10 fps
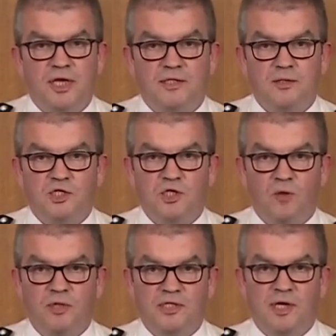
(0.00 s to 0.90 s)
get to the
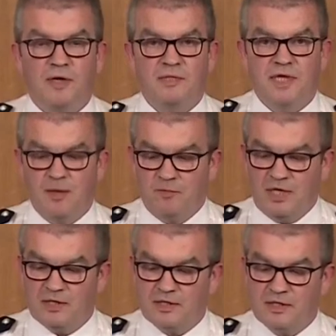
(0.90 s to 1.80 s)
shop in time to get
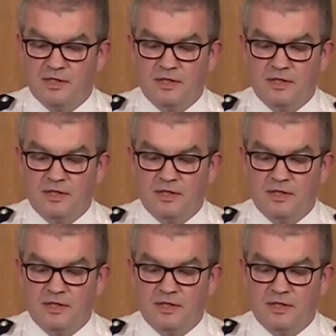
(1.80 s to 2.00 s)
milk.